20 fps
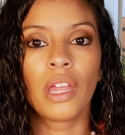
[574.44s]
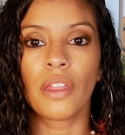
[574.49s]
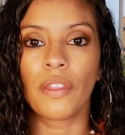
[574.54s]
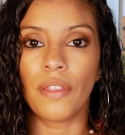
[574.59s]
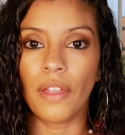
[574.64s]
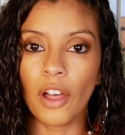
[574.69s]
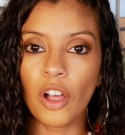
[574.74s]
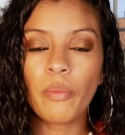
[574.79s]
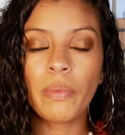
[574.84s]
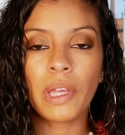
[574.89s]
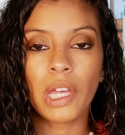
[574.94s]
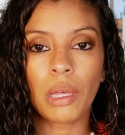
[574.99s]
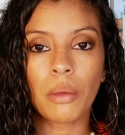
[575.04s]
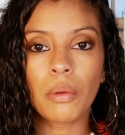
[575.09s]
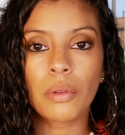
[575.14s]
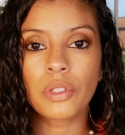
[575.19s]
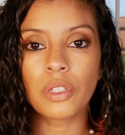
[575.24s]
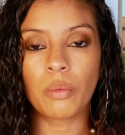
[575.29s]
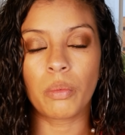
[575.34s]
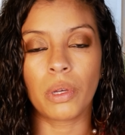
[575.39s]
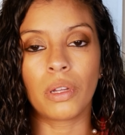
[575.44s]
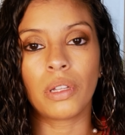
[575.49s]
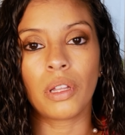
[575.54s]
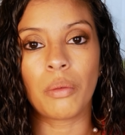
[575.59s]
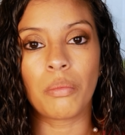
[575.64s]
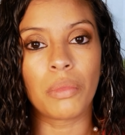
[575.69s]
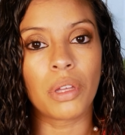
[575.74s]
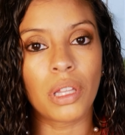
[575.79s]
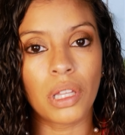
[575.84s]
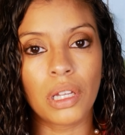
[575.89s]
they'll be able to build
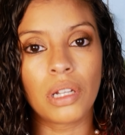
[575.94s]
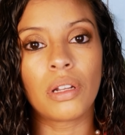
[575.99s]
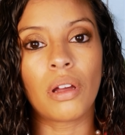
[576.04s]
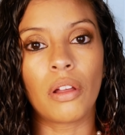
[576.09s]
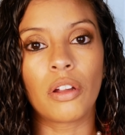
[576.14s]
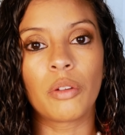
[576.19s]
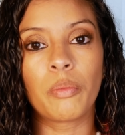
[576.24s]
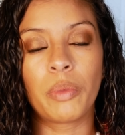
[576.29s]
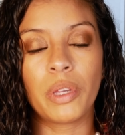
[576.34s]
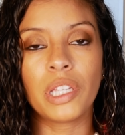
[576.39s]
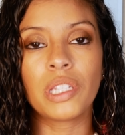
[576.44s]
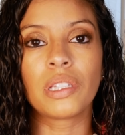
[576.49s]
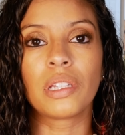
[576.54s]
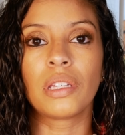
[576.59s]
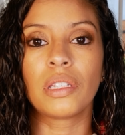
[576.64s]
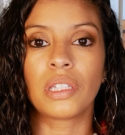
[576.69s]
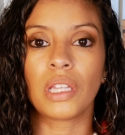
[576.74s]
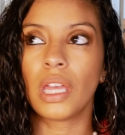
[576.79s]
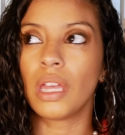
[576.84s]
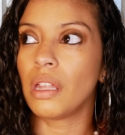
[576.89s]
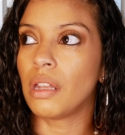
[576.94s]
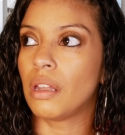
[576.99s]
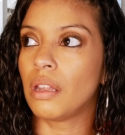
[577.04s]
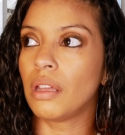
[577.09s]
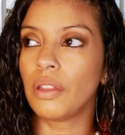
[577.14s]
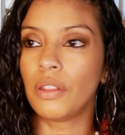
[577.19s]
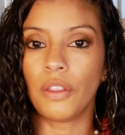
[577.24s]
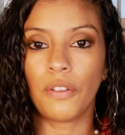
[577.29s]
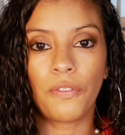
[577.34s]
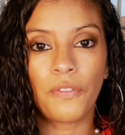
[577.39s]
a million dollar business
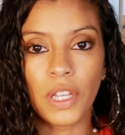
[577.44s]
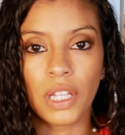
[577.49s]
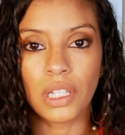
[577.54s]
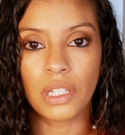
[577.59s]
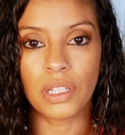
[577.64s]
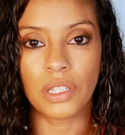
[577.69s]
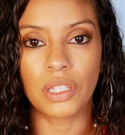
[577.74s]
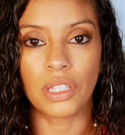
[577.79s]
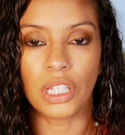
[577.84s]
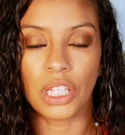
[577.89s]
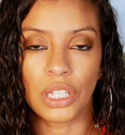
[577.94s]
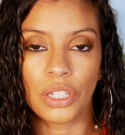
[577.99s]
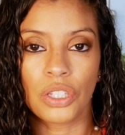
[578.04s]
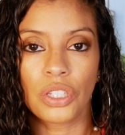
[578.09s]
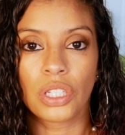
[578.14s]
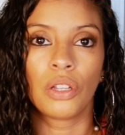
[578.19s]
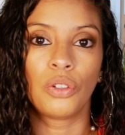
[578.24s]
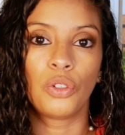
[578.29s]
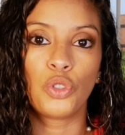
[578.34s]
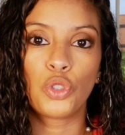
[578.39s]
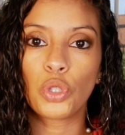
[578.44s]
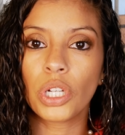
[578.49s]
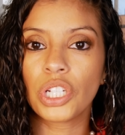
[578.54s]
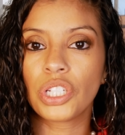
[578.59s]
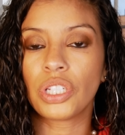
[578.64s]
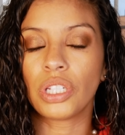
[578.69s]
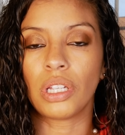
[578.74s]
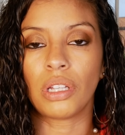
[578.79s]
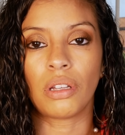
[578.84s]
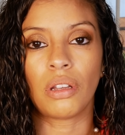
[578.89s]
in the fitness niche,
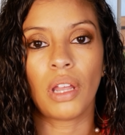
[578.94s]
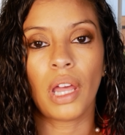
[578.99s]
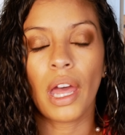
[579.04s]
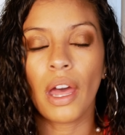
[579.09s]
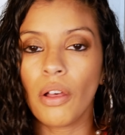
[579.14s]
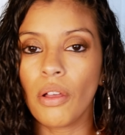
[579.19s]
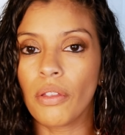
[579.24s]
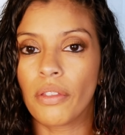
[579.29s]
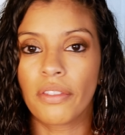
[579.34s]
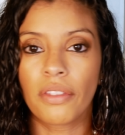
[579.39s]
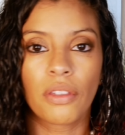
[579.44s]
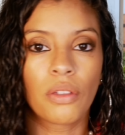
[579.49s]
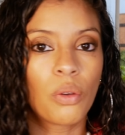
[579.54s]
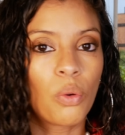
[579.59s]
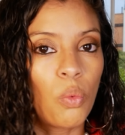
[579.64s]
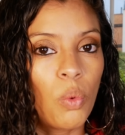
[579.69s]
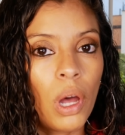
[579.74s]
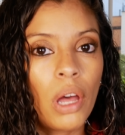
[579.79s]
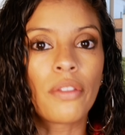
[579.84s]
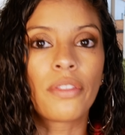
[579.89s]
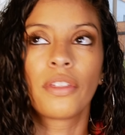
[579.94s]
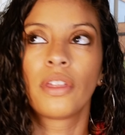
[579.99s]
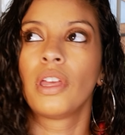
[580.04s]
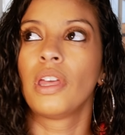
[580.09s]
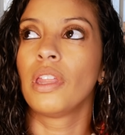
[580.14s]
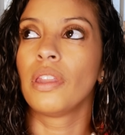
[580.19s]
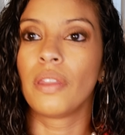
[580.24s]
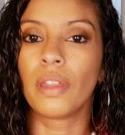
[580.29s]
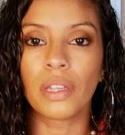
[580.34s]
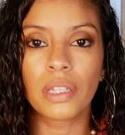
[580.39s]
nutrition, health, wealth,
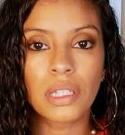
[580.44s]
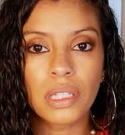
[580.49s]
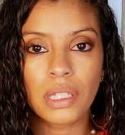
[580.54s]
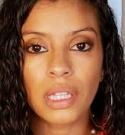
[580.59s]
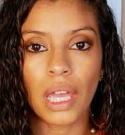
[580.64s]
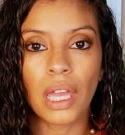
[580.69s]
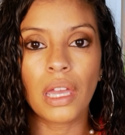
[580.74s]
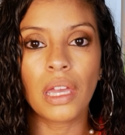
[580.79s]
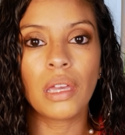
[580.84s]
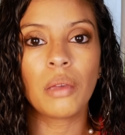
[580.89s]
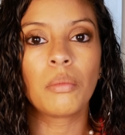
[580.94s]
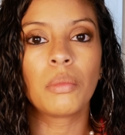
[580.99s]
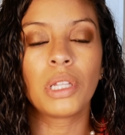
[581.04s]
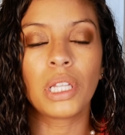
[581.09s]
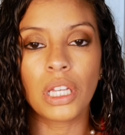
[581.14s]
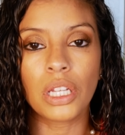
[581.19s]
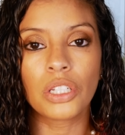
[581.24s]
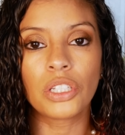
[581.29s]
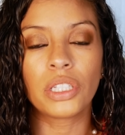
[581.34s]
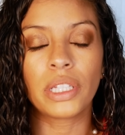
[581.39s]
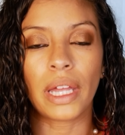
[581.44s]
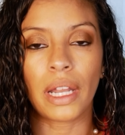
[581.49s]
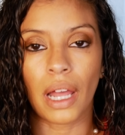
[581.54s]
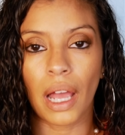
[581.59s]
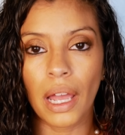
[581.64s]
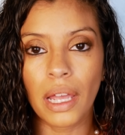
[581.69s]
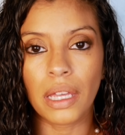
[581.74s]
the same niche that I